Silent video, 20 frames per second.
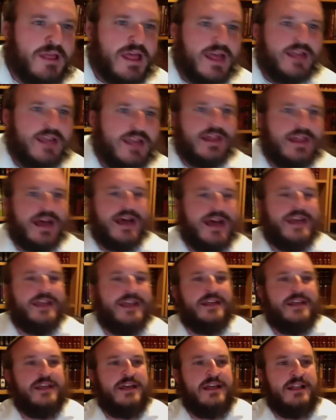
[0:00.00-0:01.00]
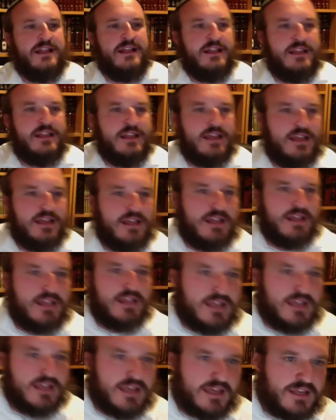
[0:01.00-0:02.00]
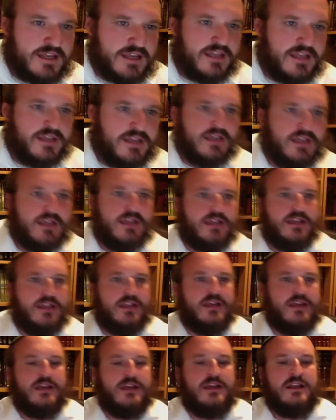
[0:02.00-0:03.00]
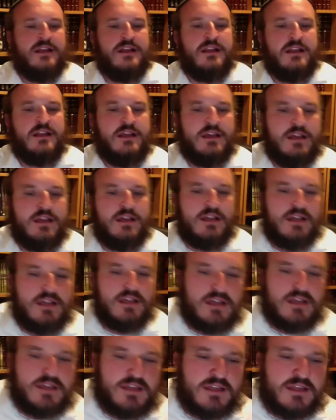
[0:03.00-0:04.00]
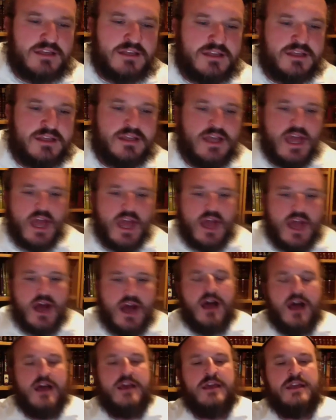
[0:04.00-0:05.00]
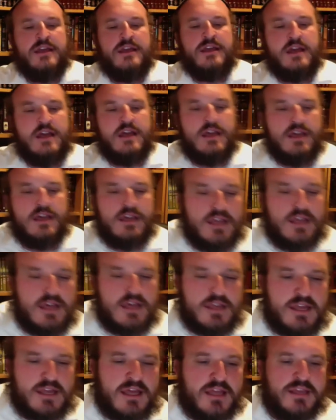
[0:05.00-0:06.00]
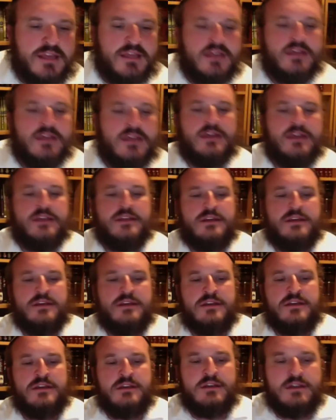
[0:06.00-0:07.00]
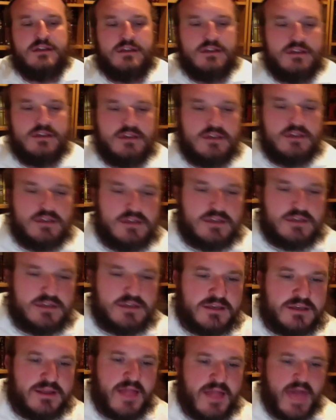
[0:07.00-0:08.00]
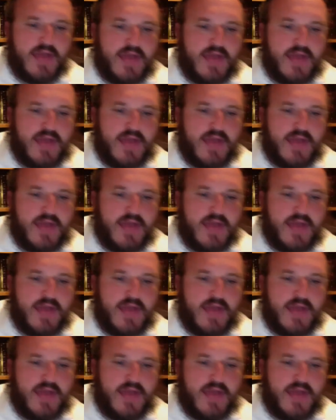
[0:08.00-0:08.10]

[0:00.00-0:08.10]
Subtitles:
Da da da la la la la la la la dee. I da da dee dee.